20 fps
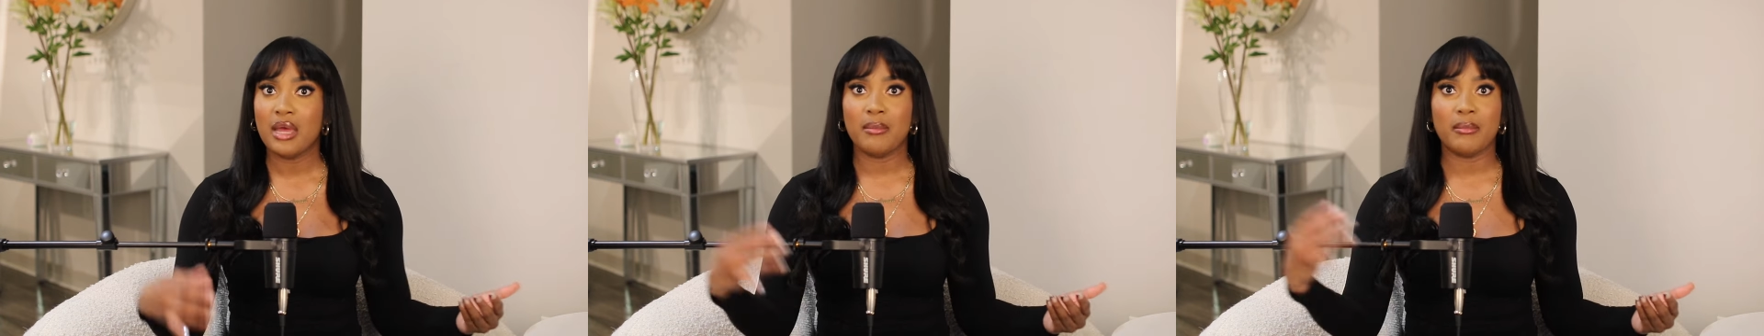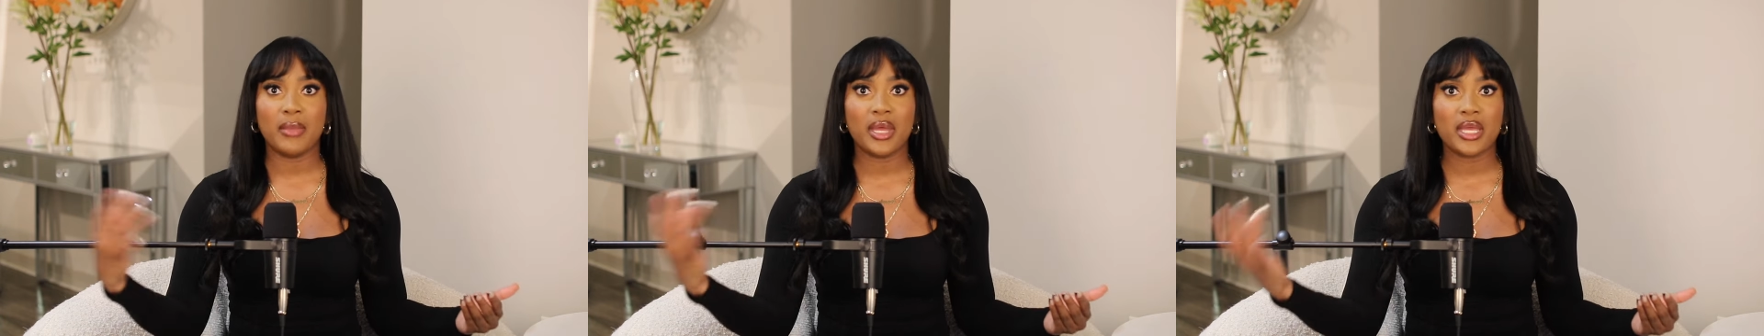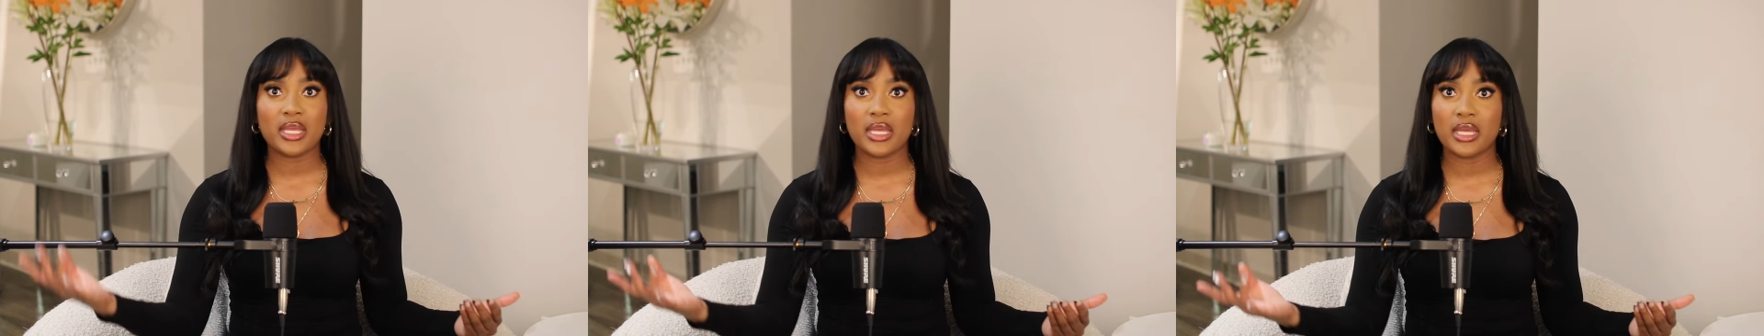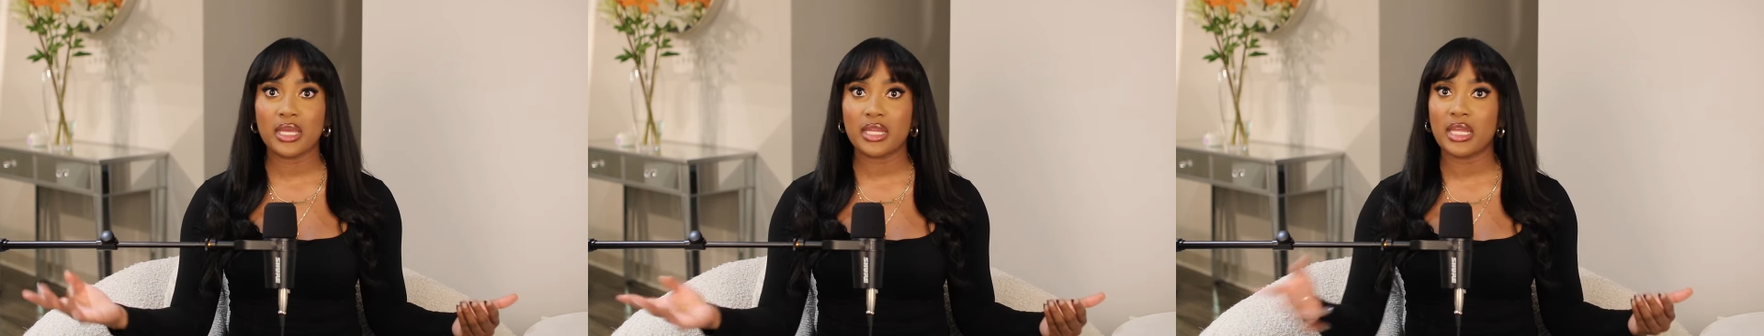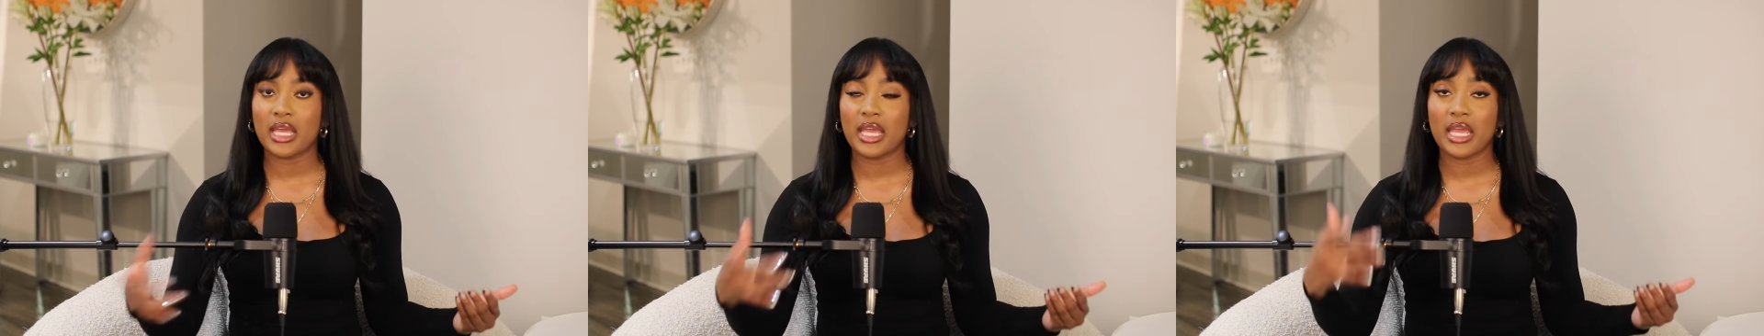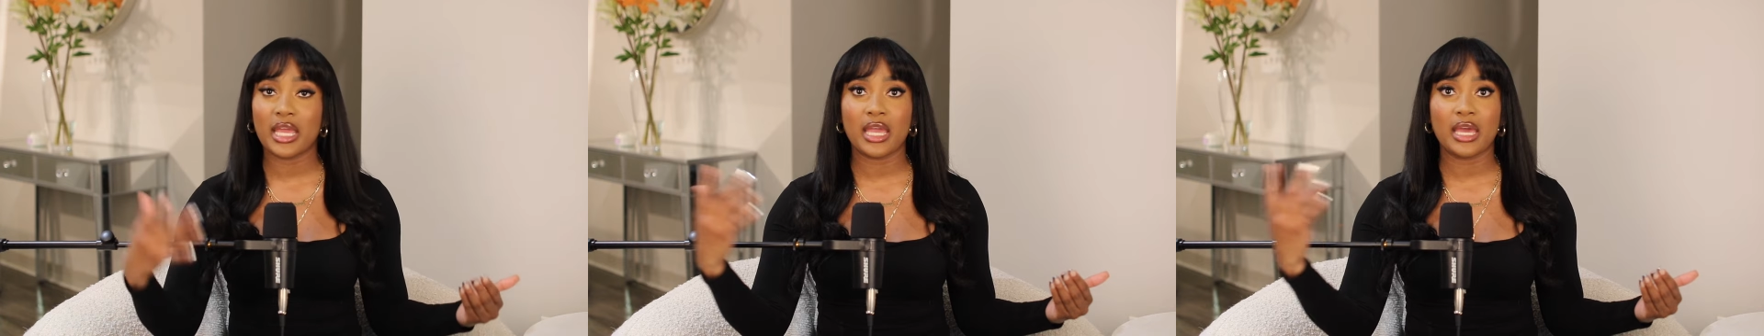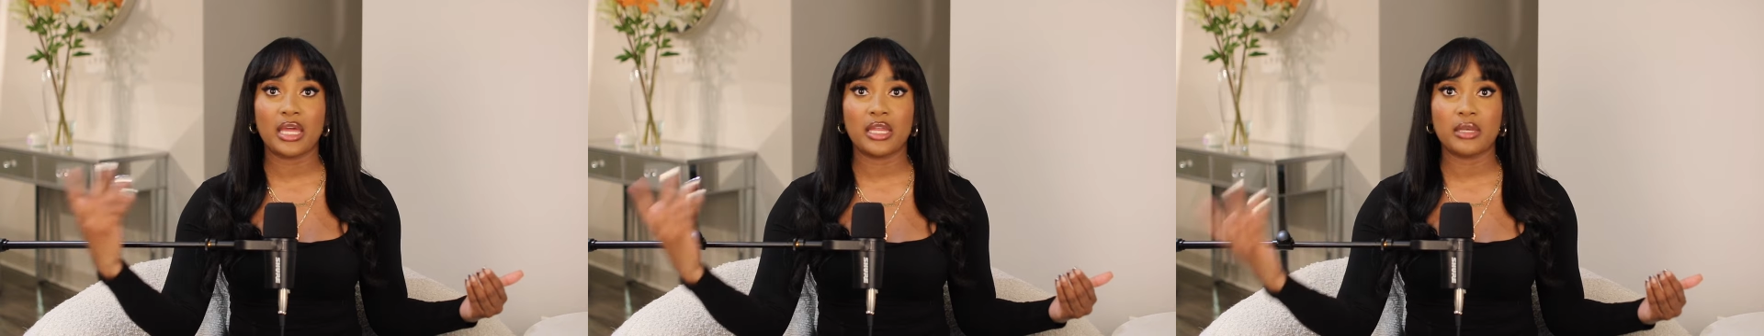Megan
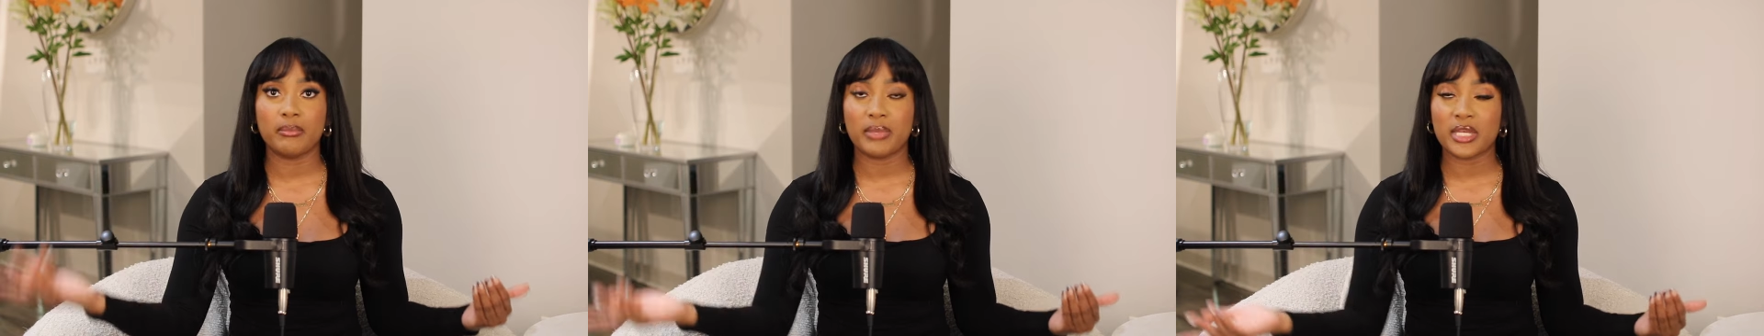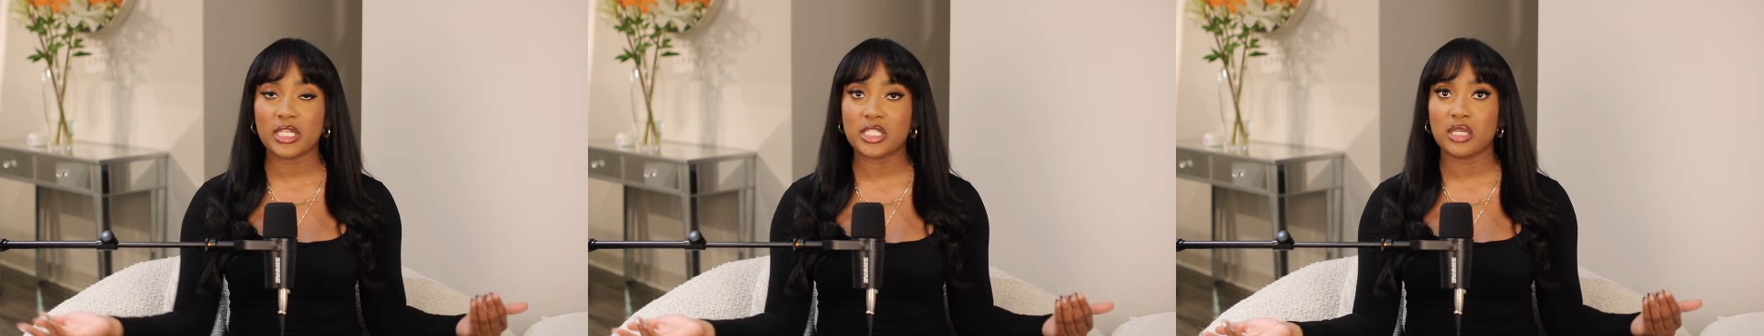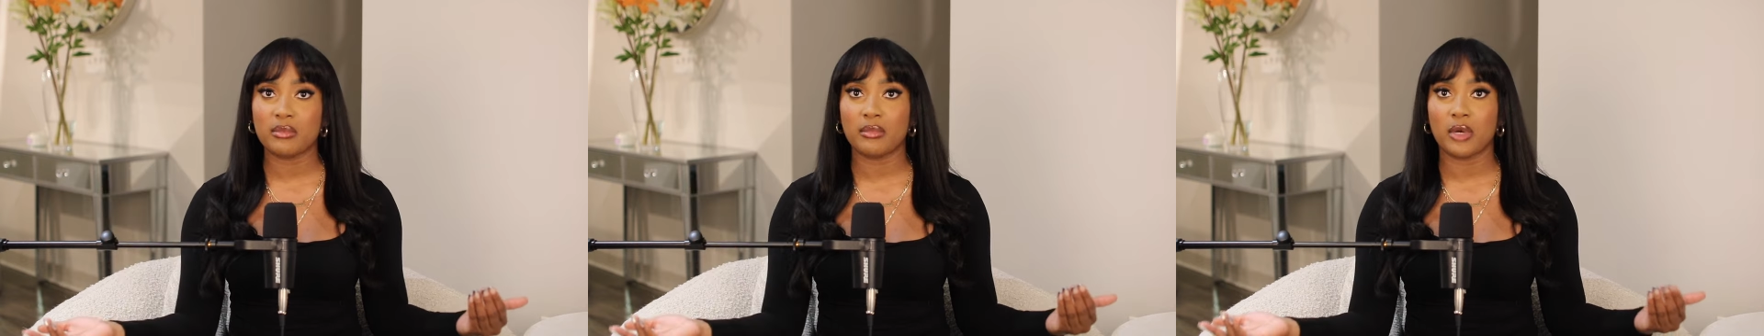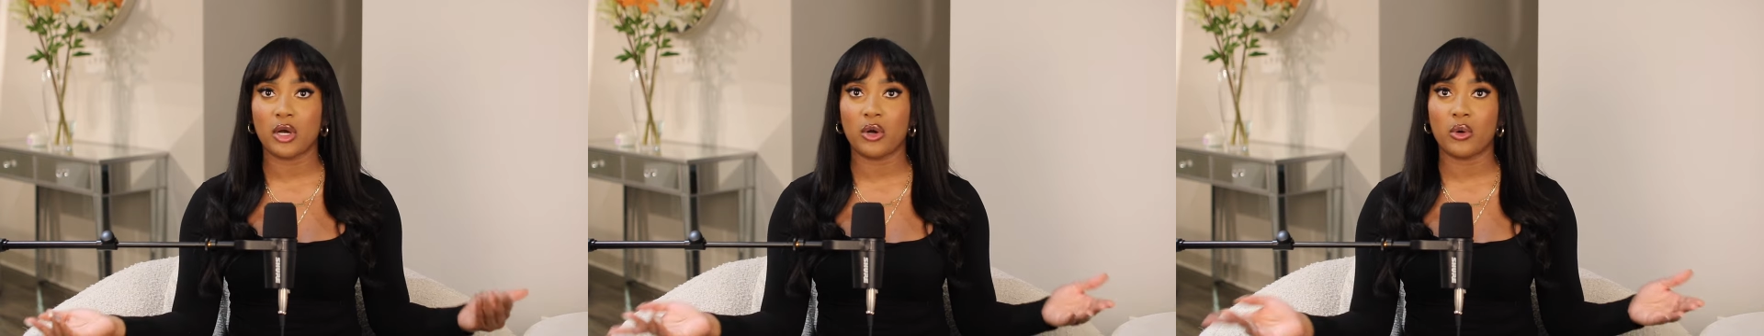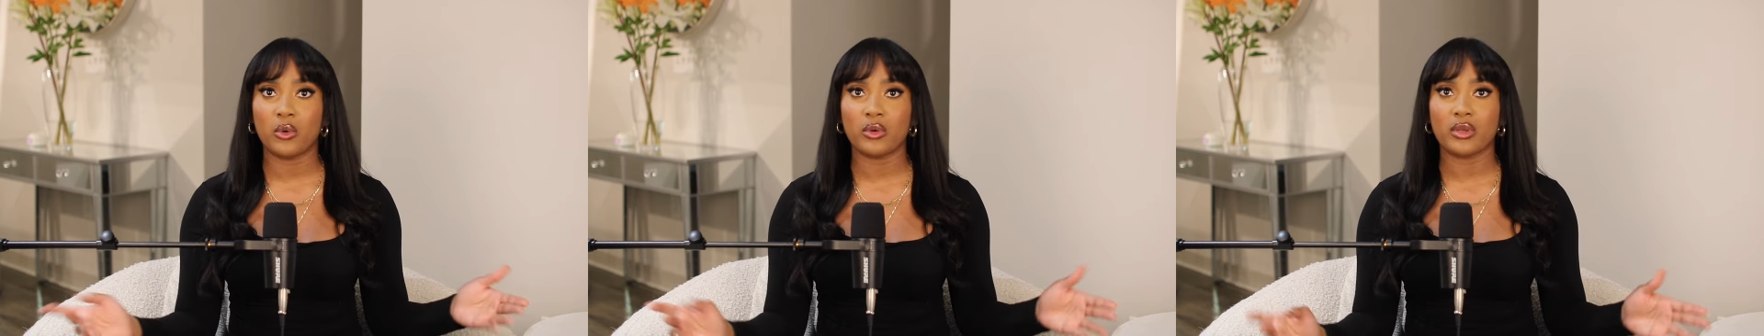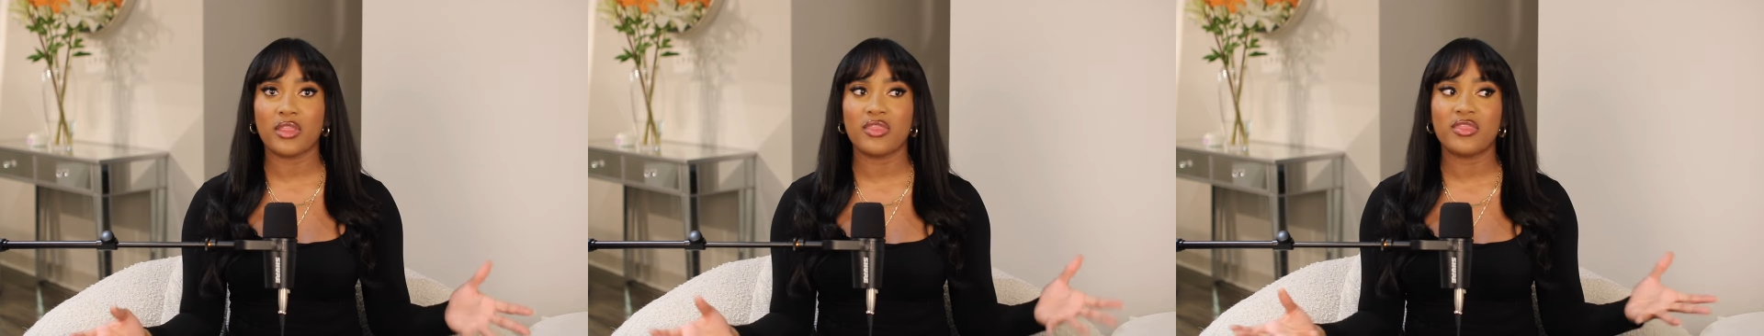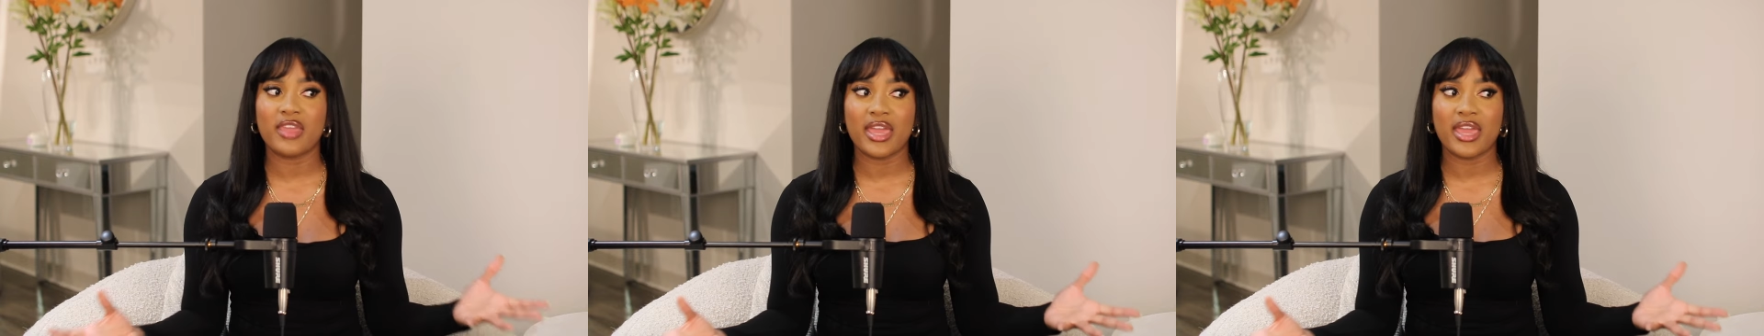and B Simone,